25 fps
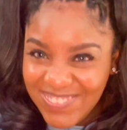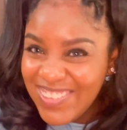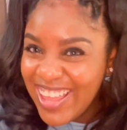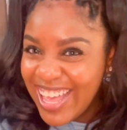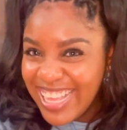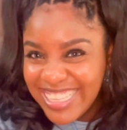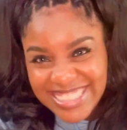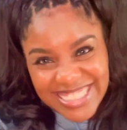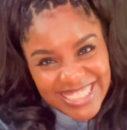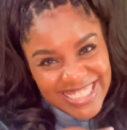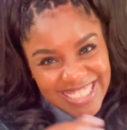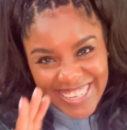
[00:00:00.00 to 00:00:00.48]

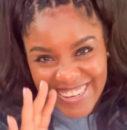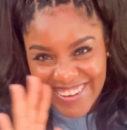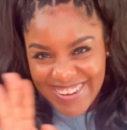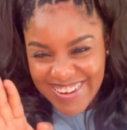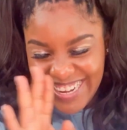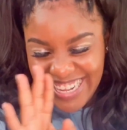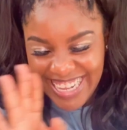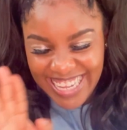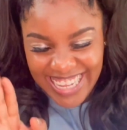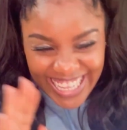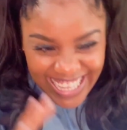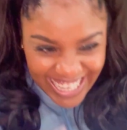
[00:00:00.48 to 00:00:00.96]
not
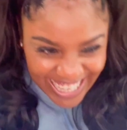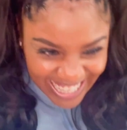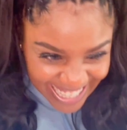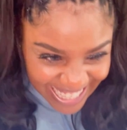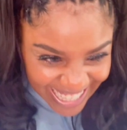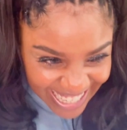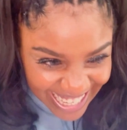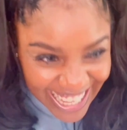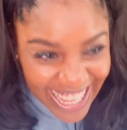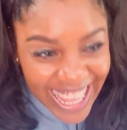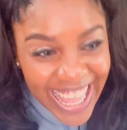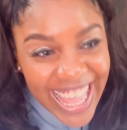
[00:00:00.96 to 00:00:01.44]
dirty.
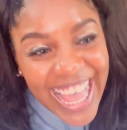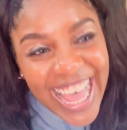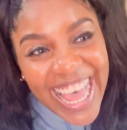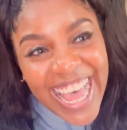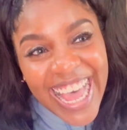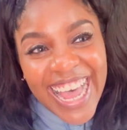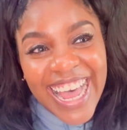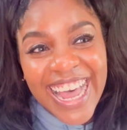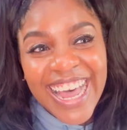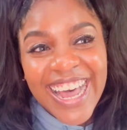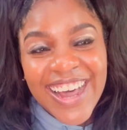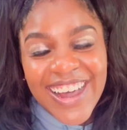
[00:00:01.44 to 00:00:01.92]

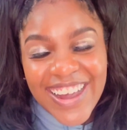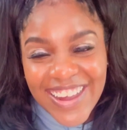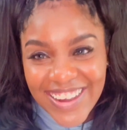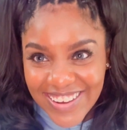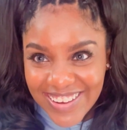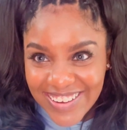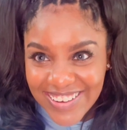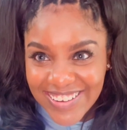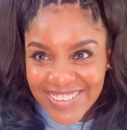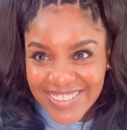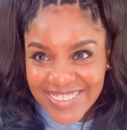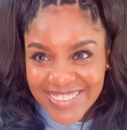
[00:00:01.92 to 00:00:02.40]

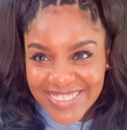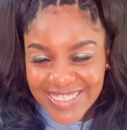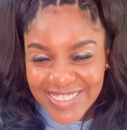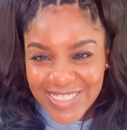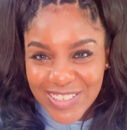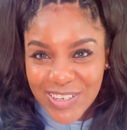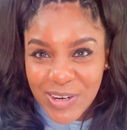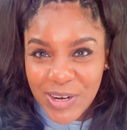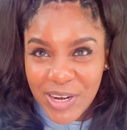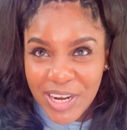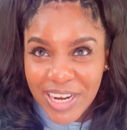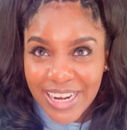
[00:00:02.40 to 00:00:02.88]
Oh
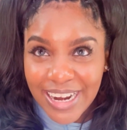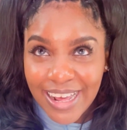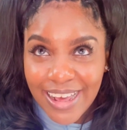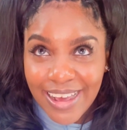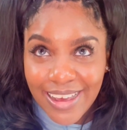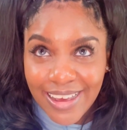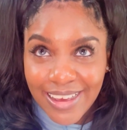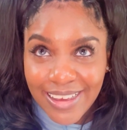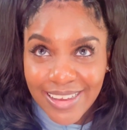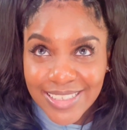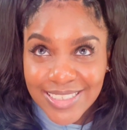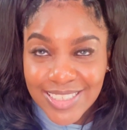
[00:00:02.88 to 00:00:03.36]

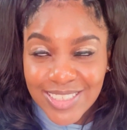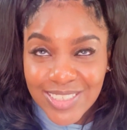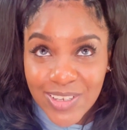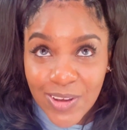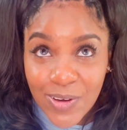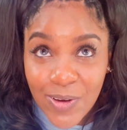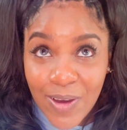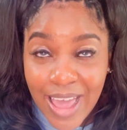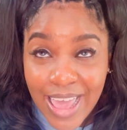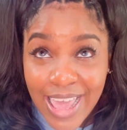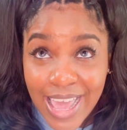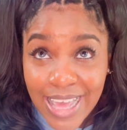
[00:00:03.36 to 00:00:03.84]
Lord. So
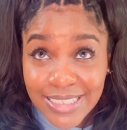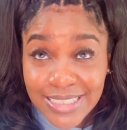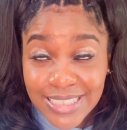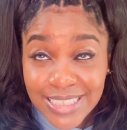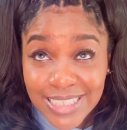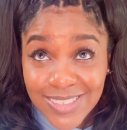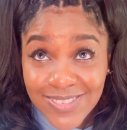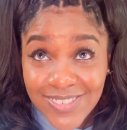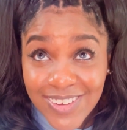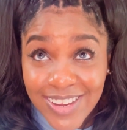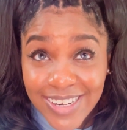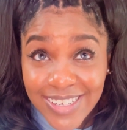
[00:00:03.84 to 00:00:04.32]
I had to
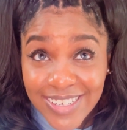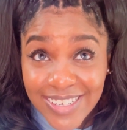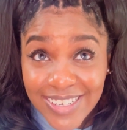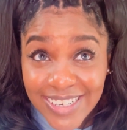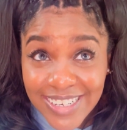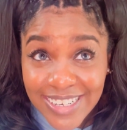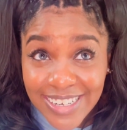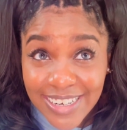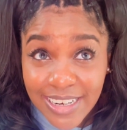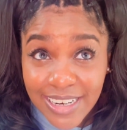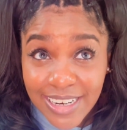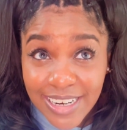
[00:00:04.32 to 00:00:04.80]
explain to
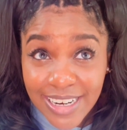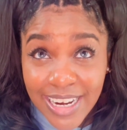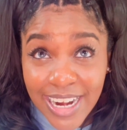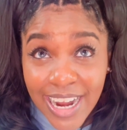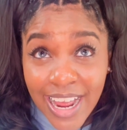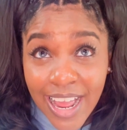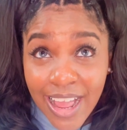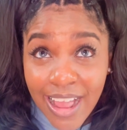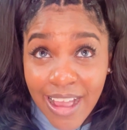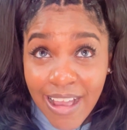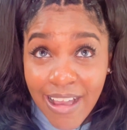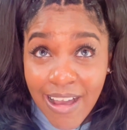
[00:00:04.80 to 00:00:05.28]
her,
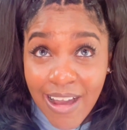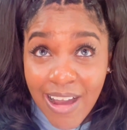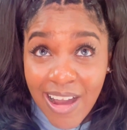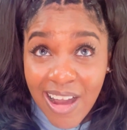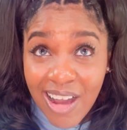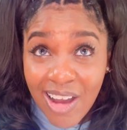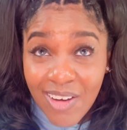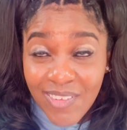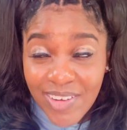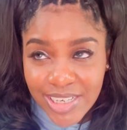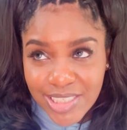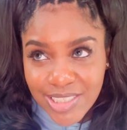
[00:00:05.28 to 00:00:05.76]

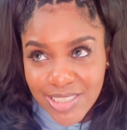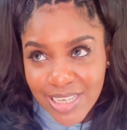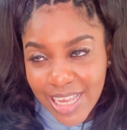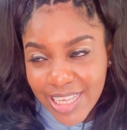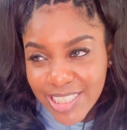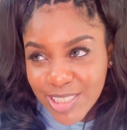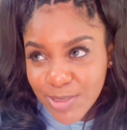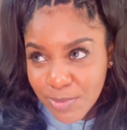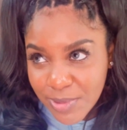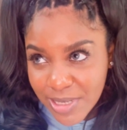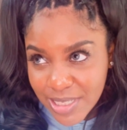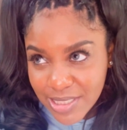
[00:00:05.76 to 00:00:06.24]
actually I
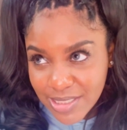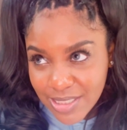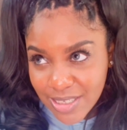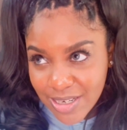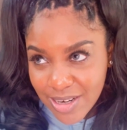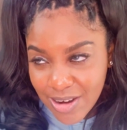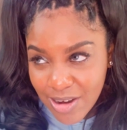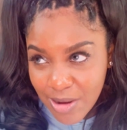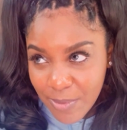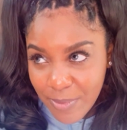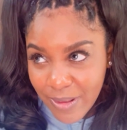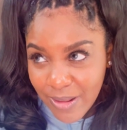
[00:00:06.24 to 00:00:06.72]
explained to
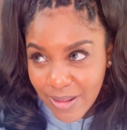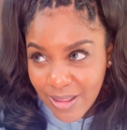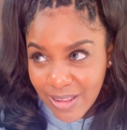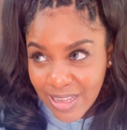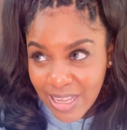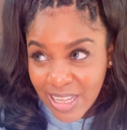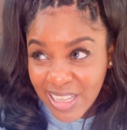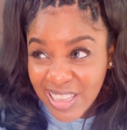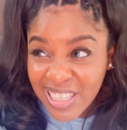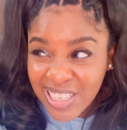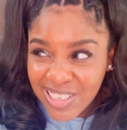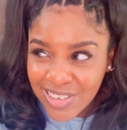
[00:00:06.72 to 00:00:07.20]
her
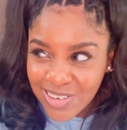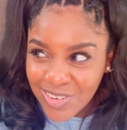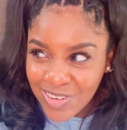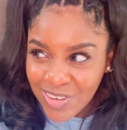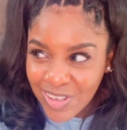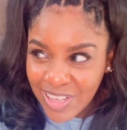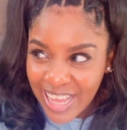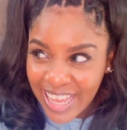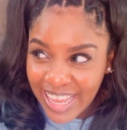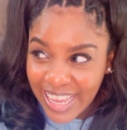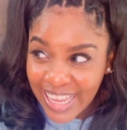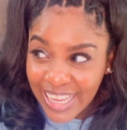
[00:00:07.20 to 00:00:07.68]
a little,
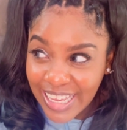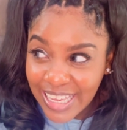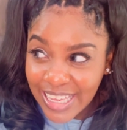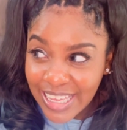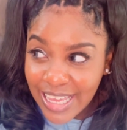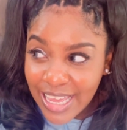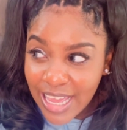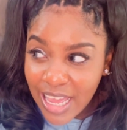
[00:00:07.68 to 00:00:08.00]
like,